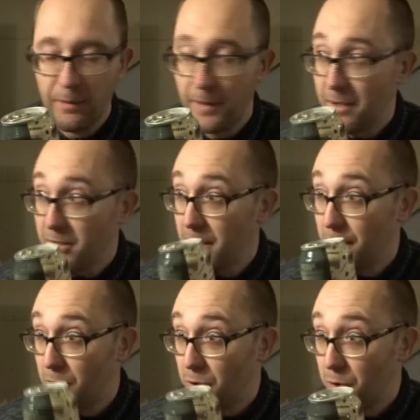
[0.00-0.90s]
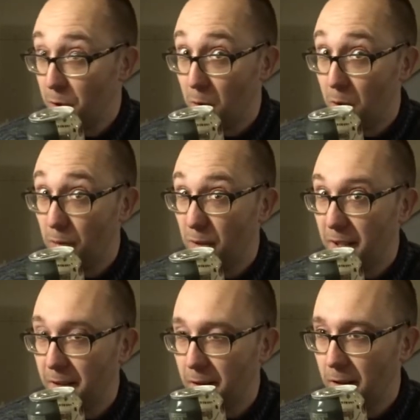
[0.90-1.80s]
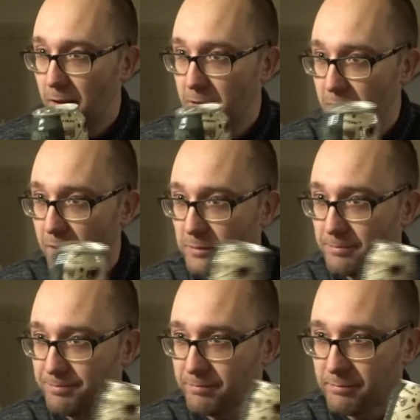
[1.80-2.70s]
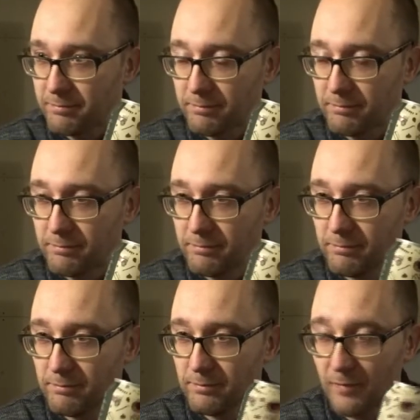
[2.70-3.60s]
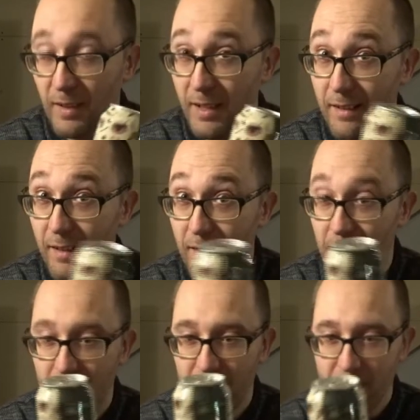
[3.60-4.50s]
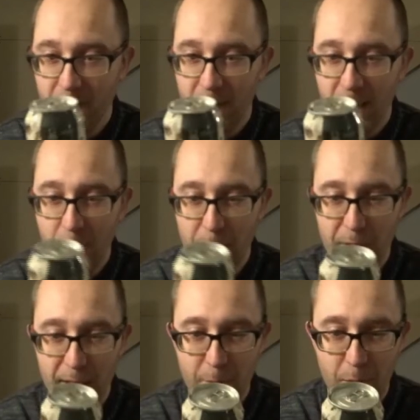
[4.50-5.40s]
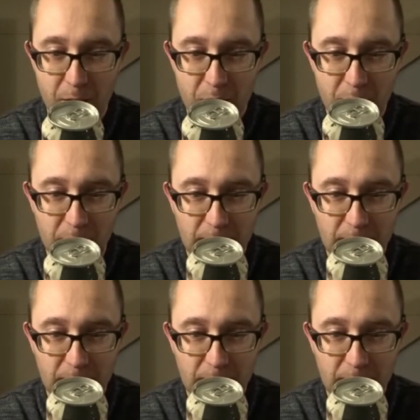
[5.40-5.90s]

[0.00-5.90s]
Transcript: There's even snow over here in Holland, so that it doesn't happen that much.